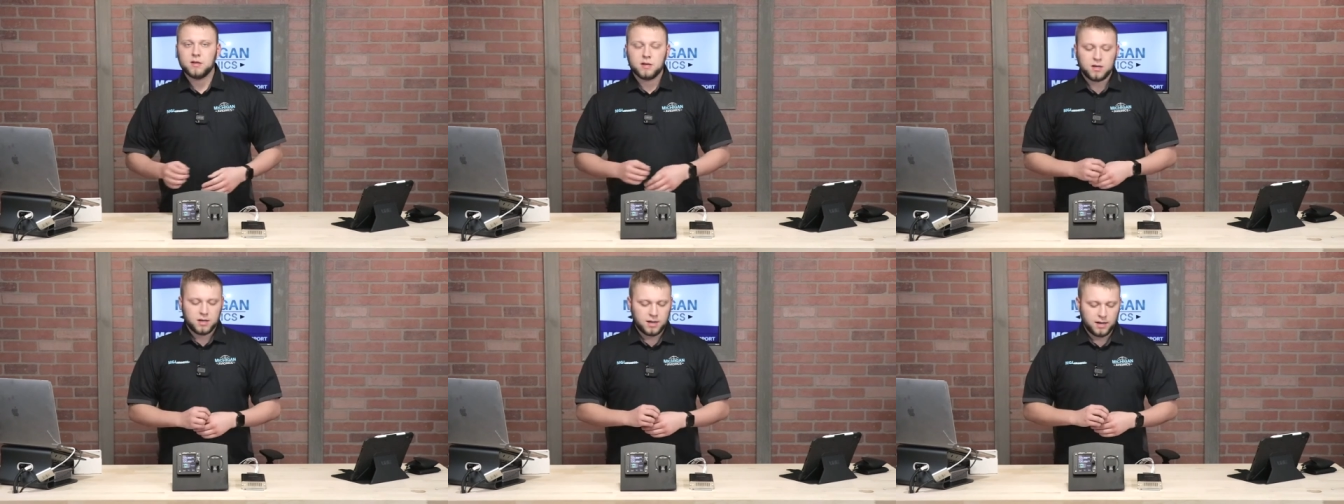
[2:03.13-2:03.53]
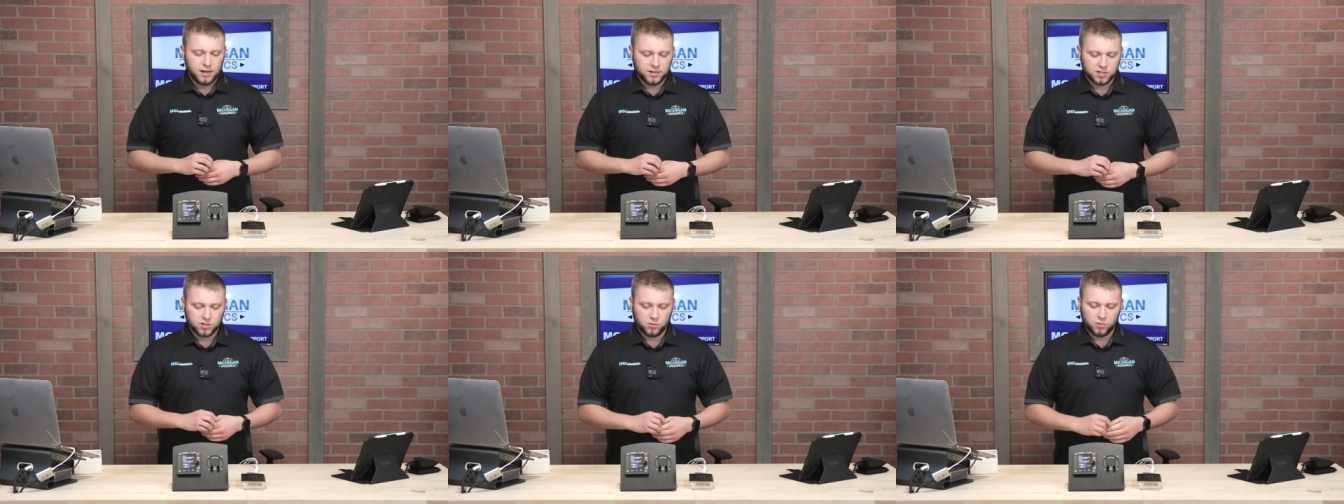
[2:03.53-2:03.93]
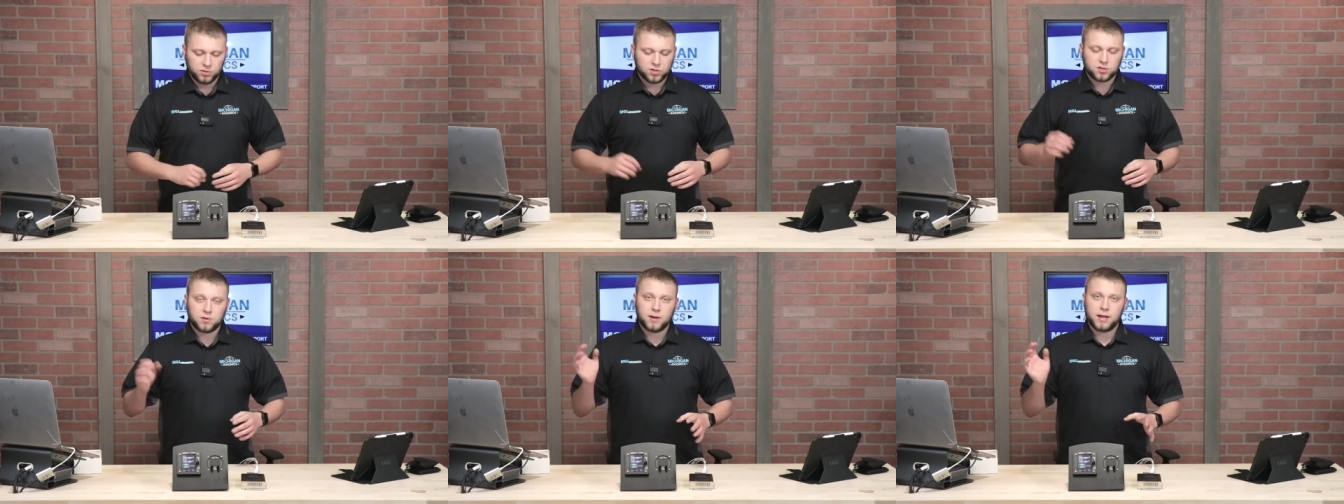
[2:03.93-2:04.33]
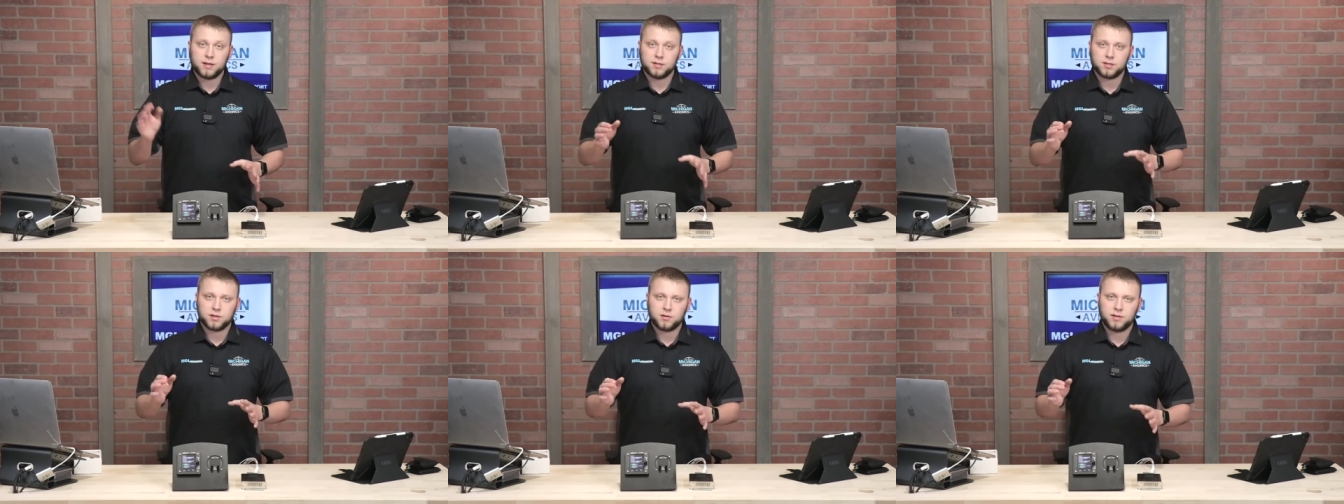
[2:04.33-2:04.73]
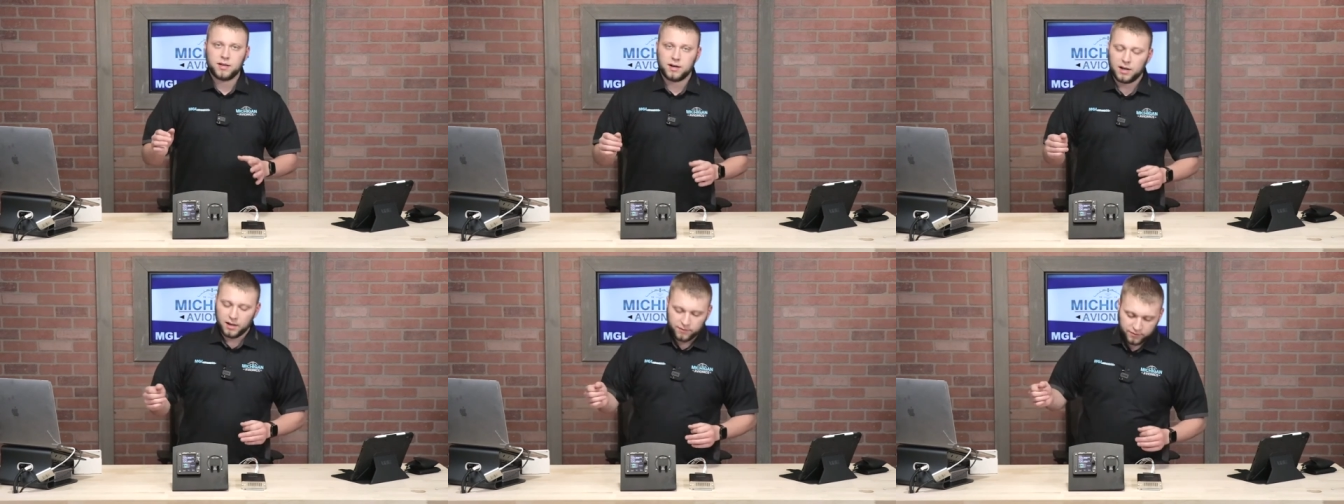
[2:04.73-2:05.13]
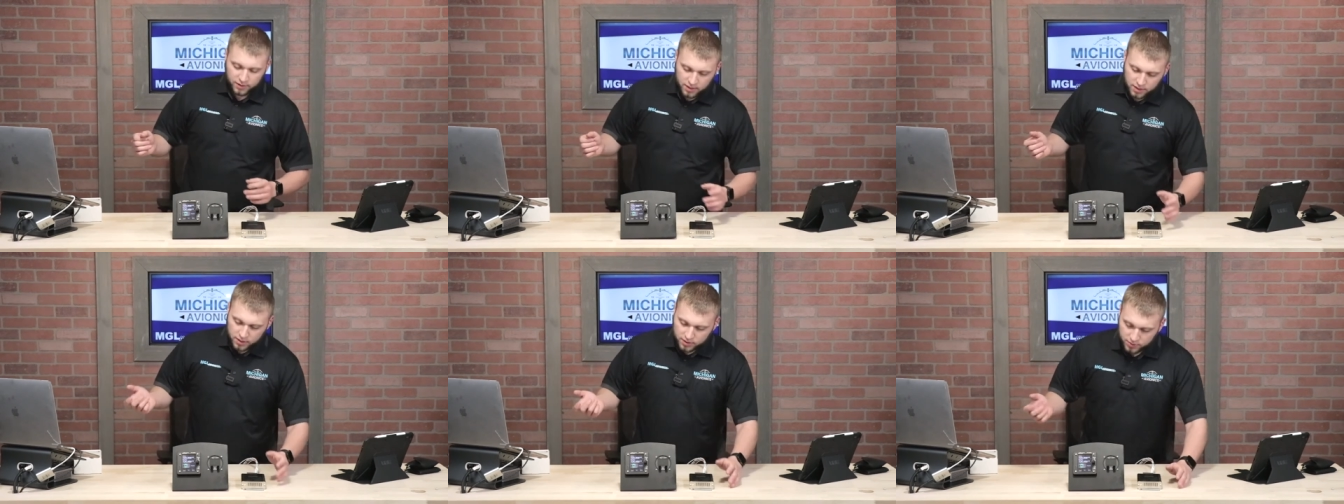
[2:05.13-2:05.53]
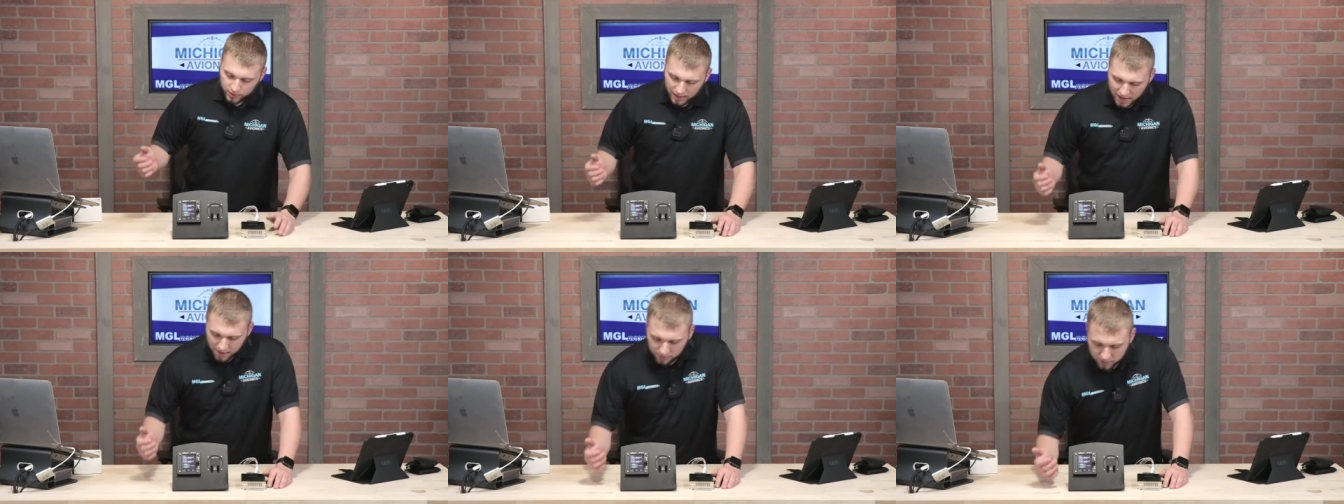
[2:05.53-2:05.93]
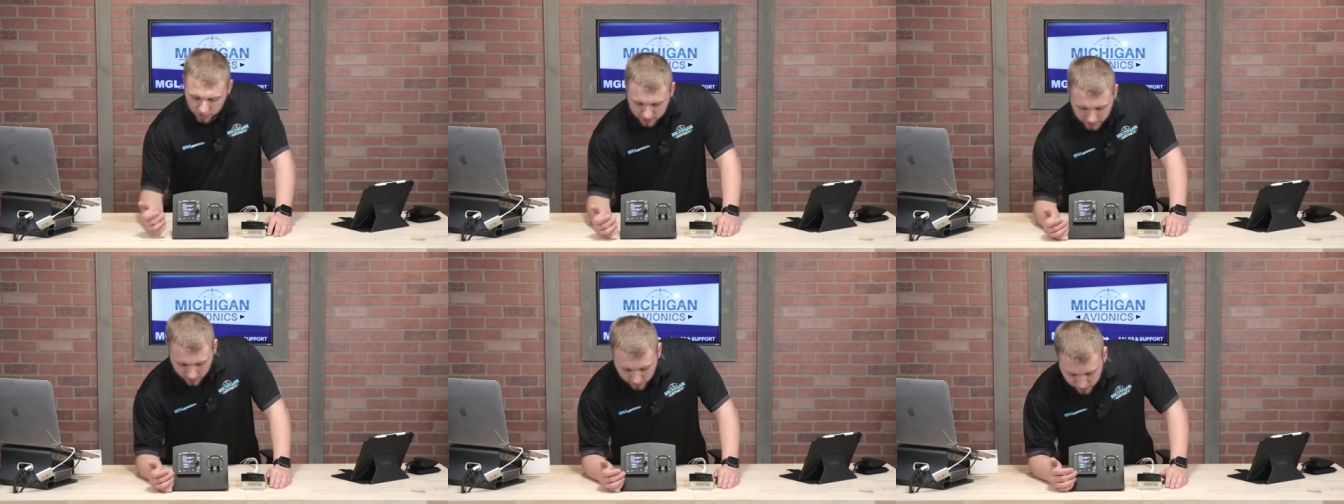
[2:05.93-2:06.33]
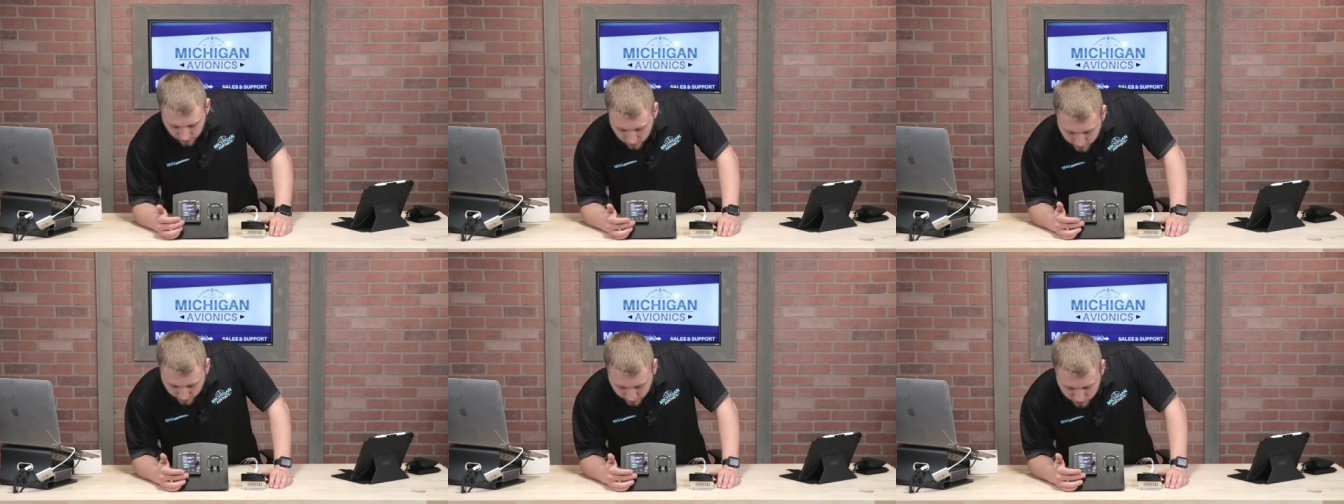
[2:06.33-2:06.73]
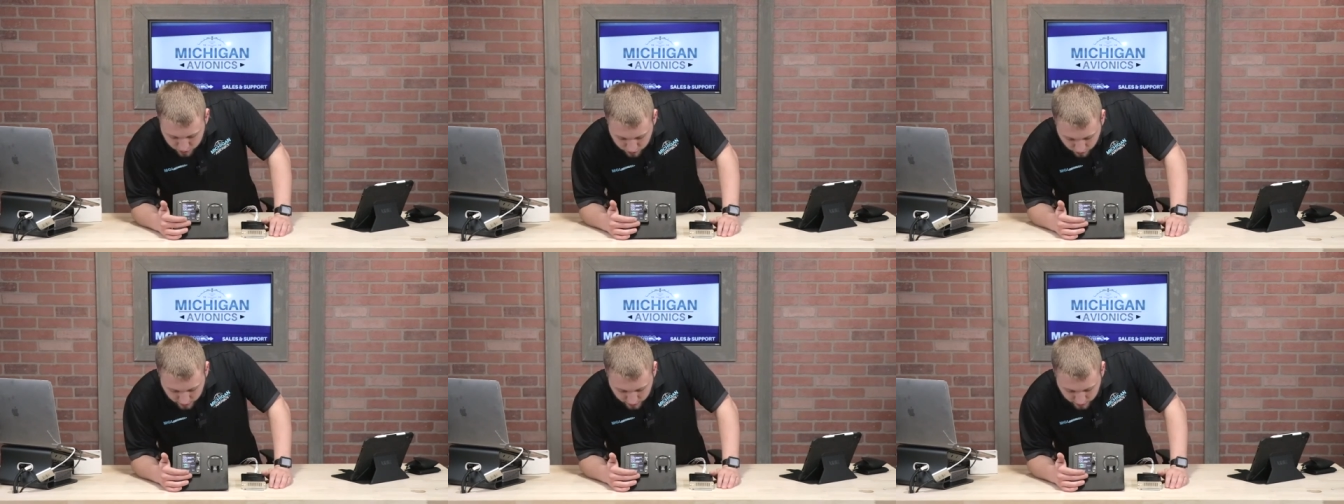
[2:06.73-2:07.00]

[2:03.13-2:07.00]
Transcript: Uh, so we'll just go ahead and turn that off. To accomplish that, we go to our control